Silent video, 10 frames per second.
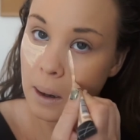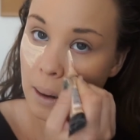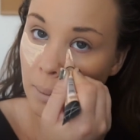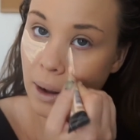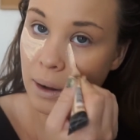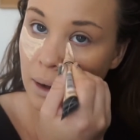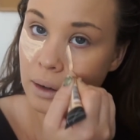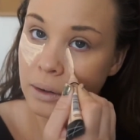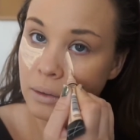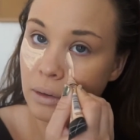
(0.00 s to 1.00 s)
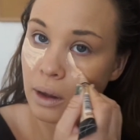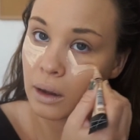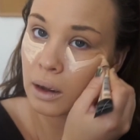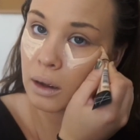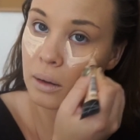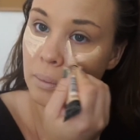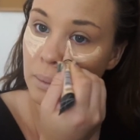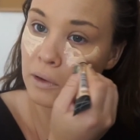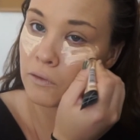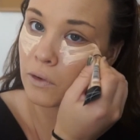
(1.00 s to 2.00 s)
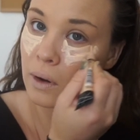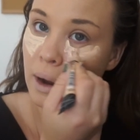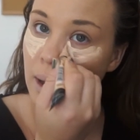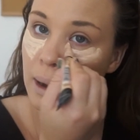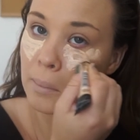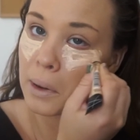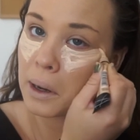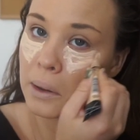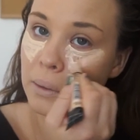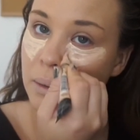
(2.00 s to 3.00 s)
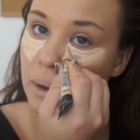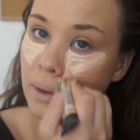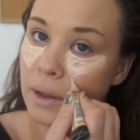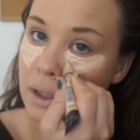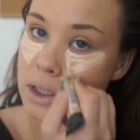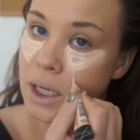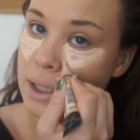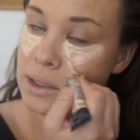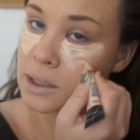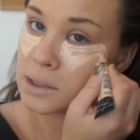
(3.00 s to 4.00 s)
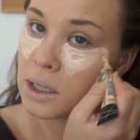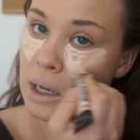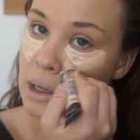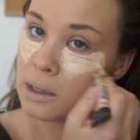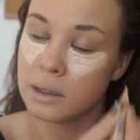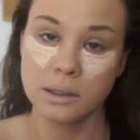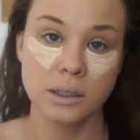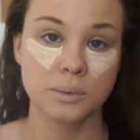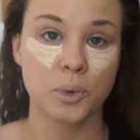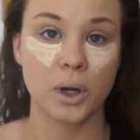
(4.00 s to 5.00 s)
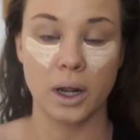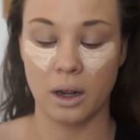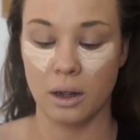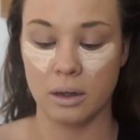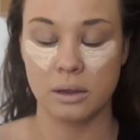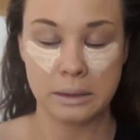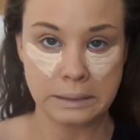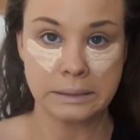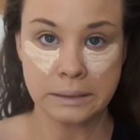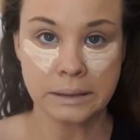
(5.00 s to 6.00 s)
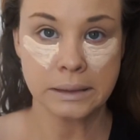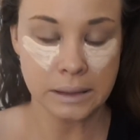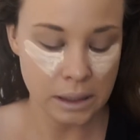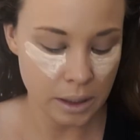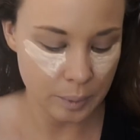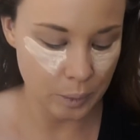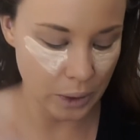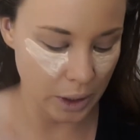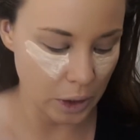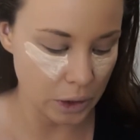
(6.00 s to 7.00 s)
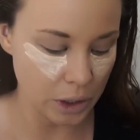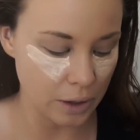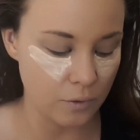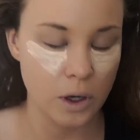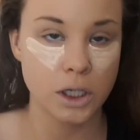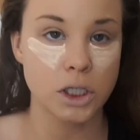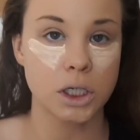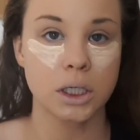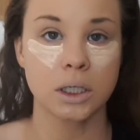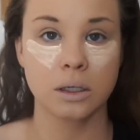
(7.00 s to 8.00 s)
I'm not gonna do like my forehead and my nose and all that jazz, because this is pretty good coverage.